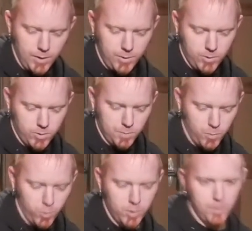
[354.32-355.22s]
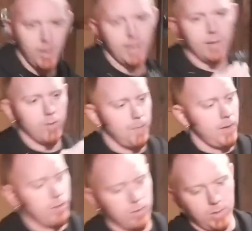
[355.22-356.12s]
These are some corner brackets.
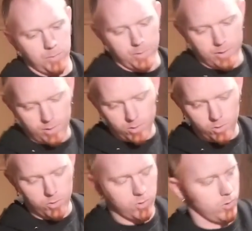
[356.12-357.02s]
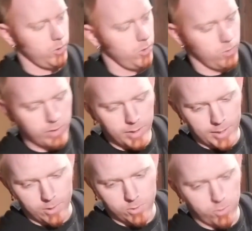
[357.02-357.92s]
Basically, we're going to use glue
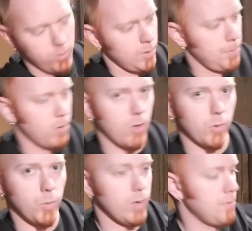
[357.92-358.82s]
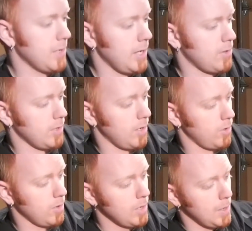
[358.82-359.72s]
and screws to put all the wood of the case
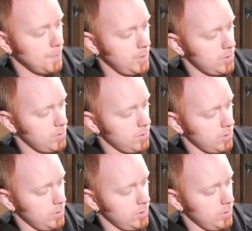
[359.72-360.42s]
together, but this is just